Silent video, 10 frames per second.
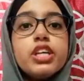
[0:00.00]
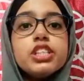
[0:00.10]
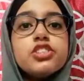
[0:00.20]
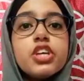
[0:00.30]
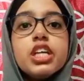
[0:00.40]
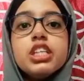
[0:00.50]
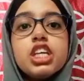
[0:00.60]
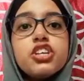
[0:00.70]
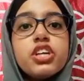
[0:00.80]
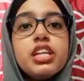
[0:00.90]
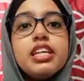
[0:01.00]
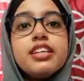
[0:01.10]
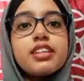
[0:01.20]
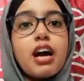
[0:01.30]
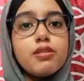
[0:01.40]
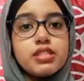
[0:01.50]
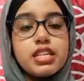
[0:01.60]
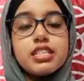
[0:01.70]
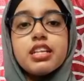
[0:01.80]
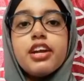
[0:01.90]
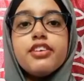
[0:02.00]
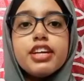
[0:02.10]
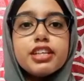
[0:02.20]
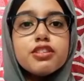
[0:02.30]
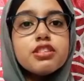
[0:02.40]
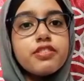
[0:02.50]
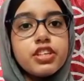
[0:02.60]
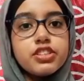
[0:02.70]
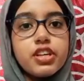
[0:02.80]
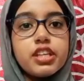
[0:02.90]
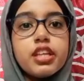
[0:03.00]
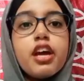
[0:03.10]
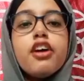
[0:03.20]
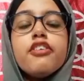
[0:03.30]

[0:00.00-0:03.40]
which initially causes reduced vision